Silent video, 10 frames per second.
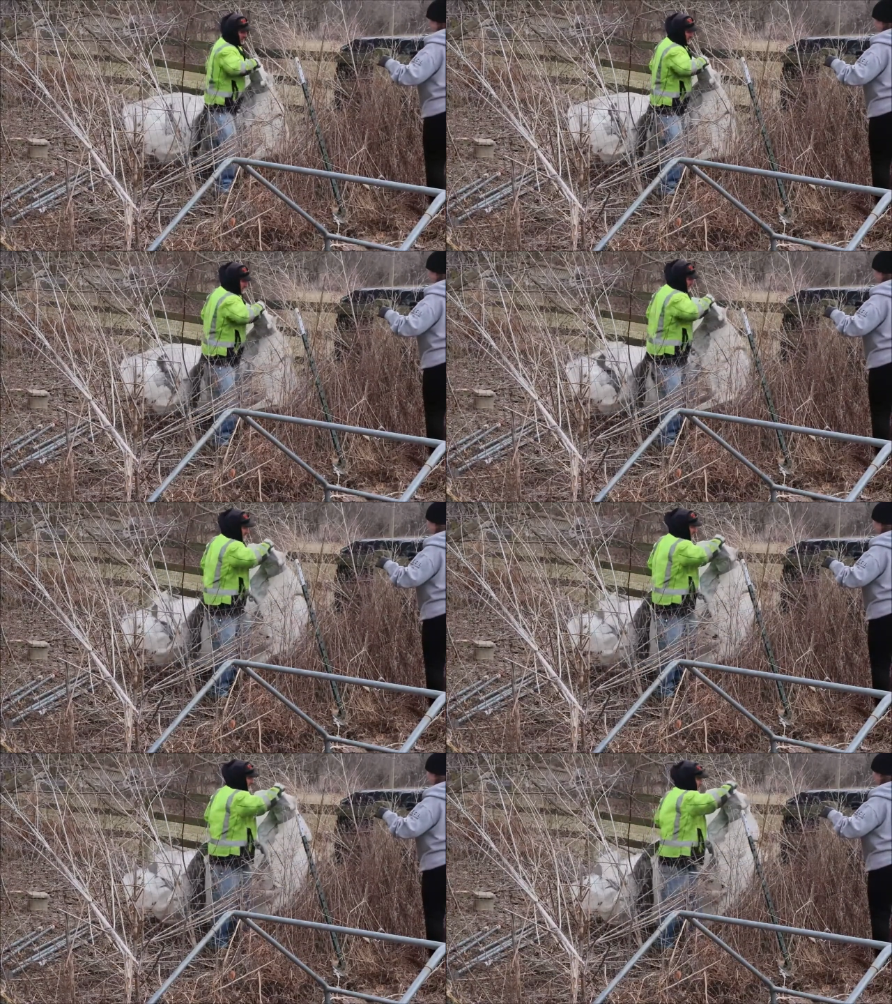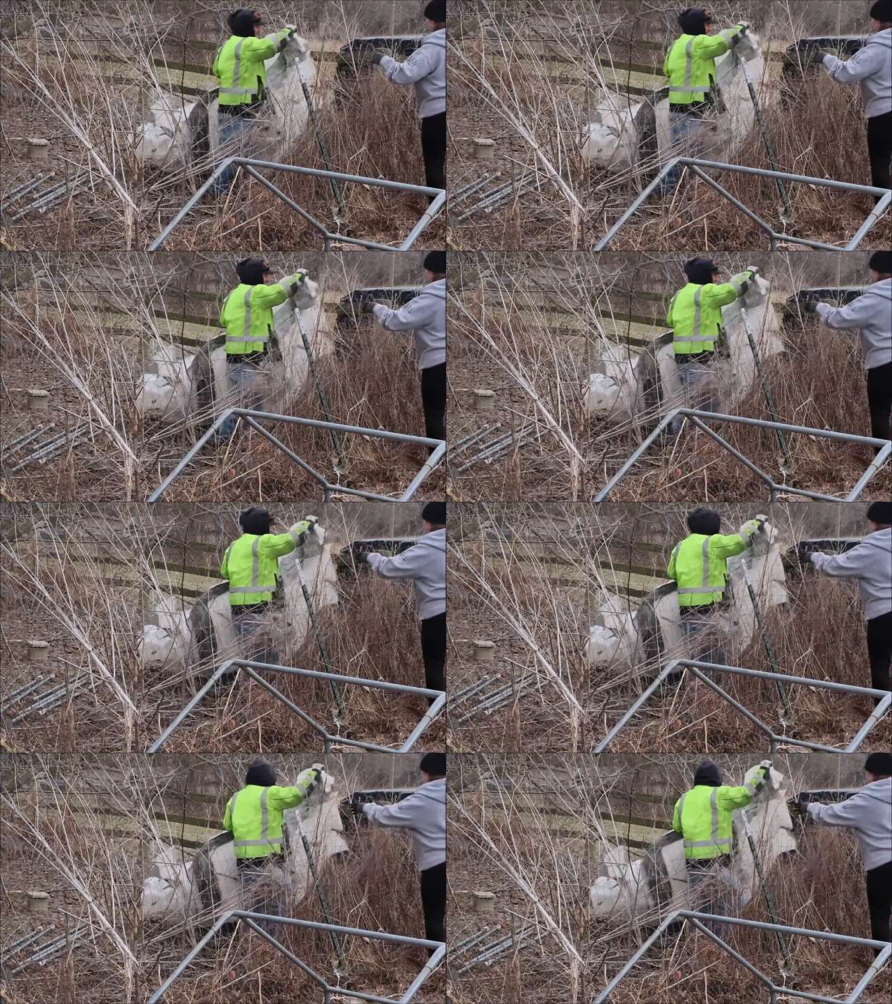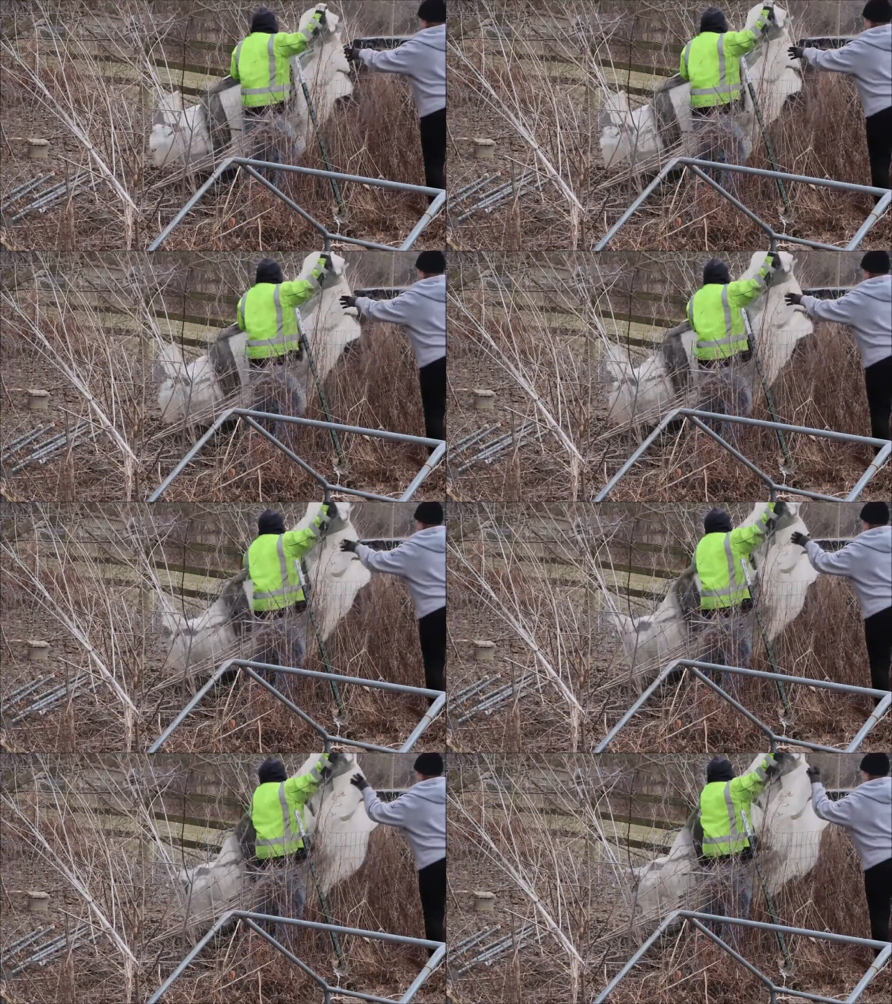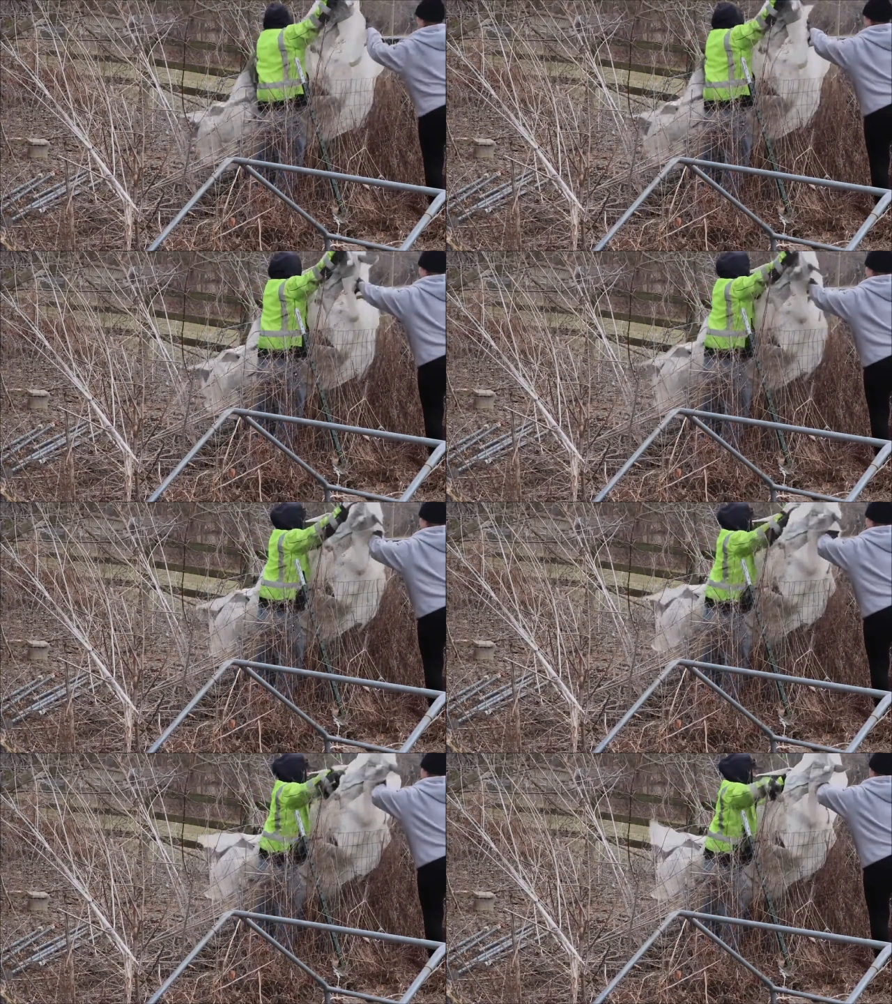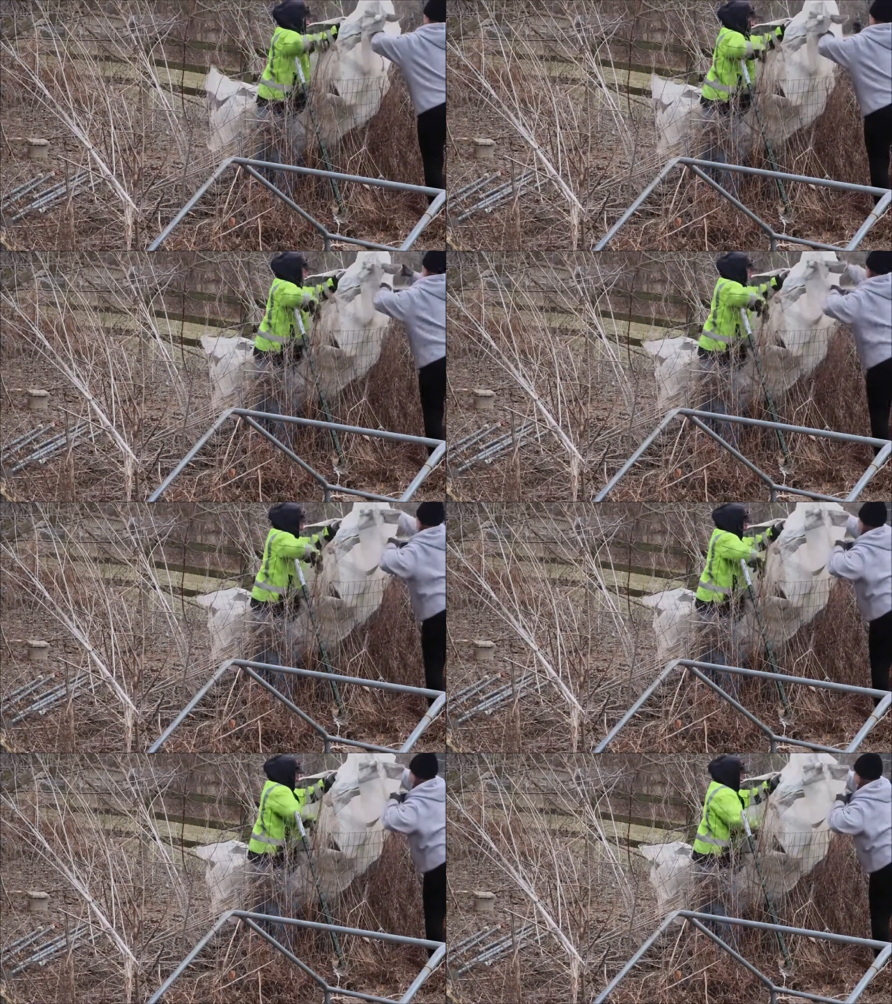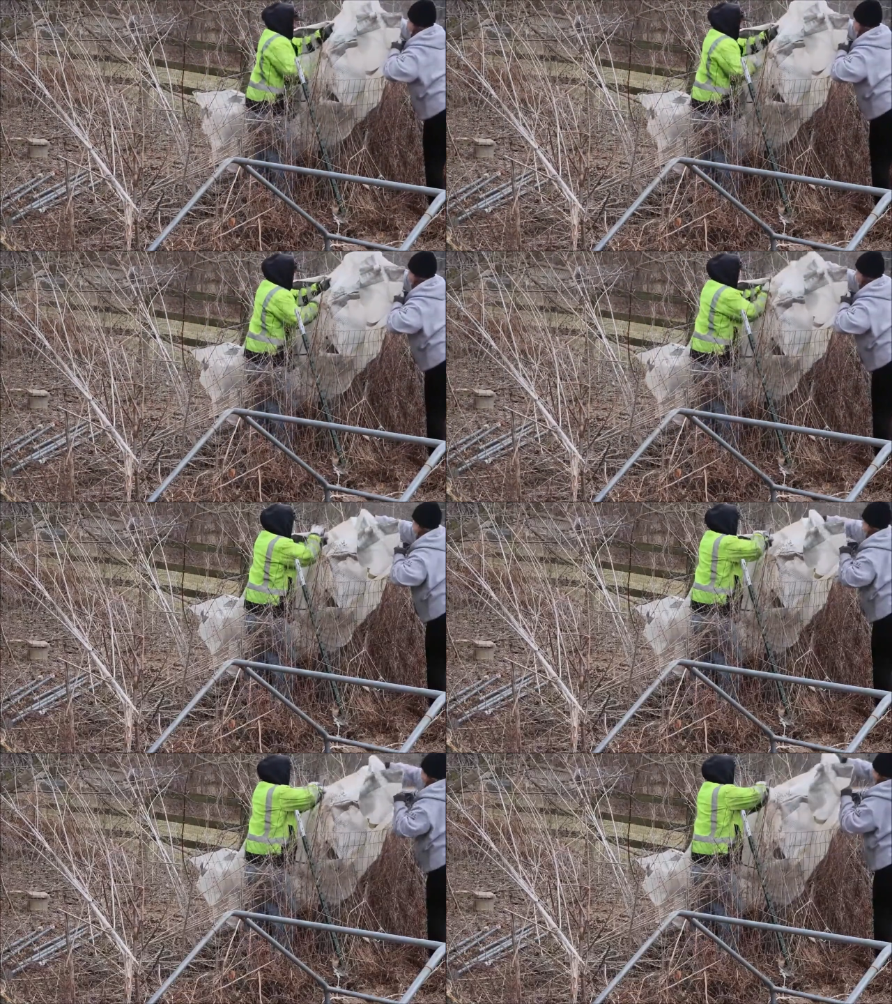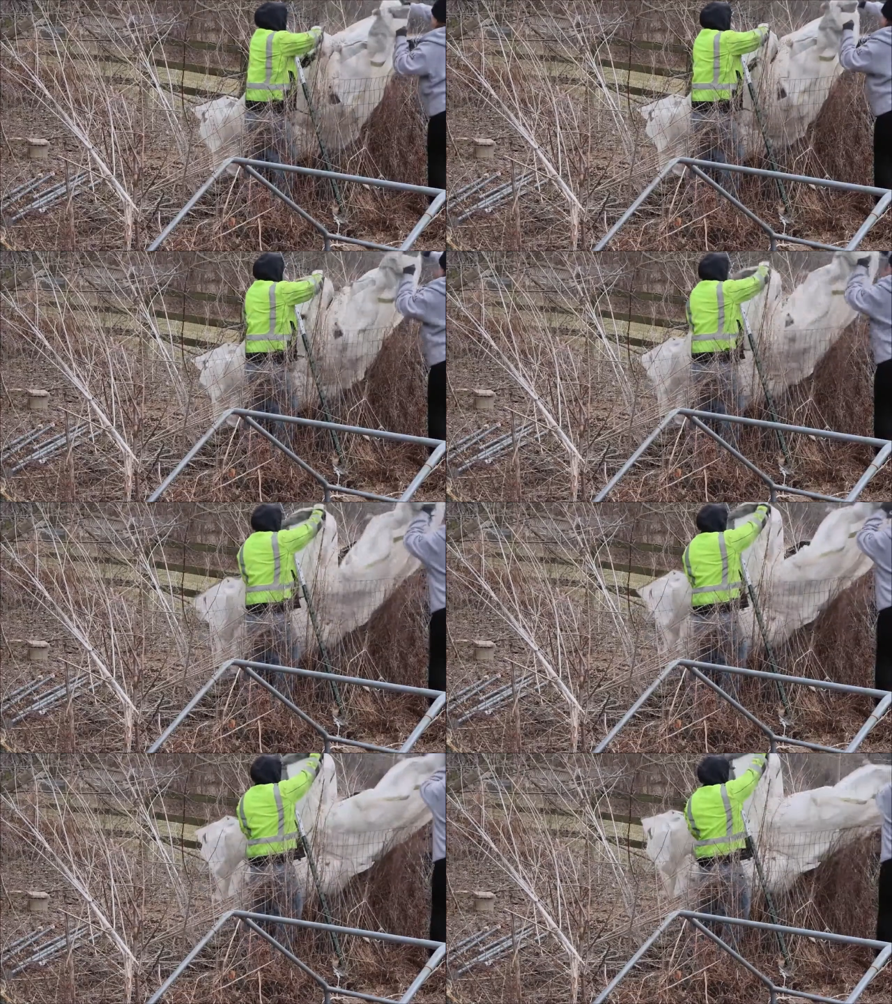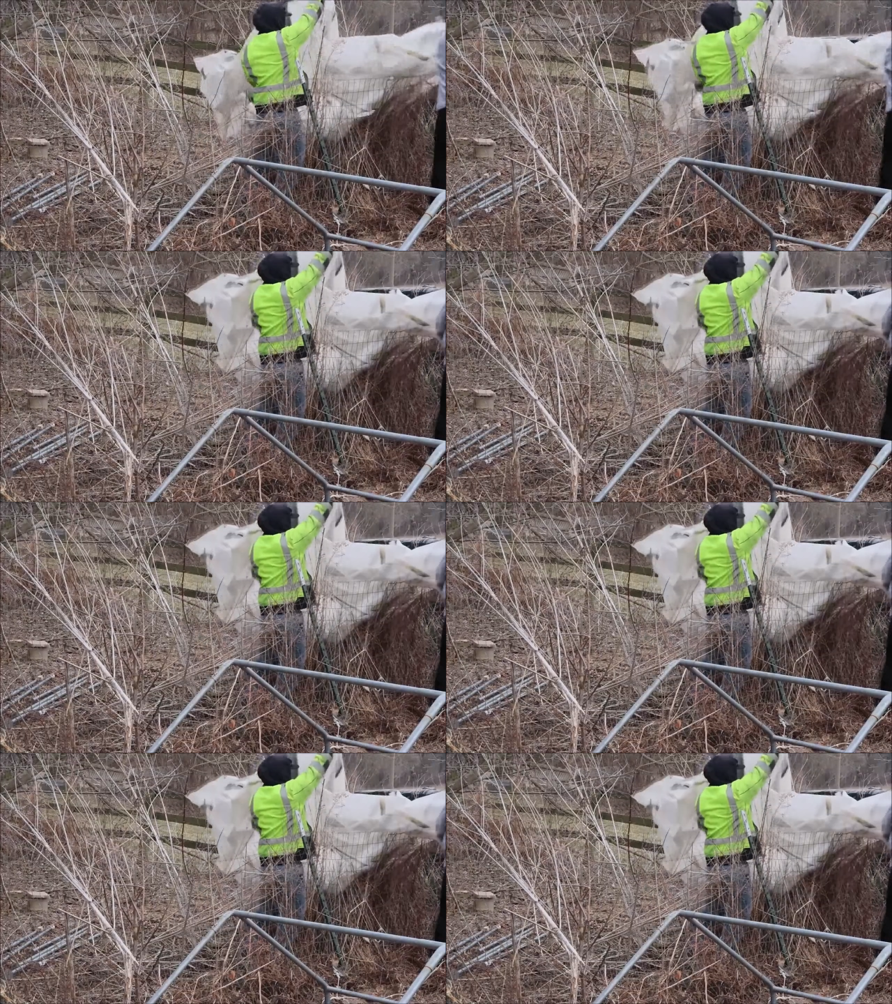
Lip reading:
Nobody's mouth can be seen.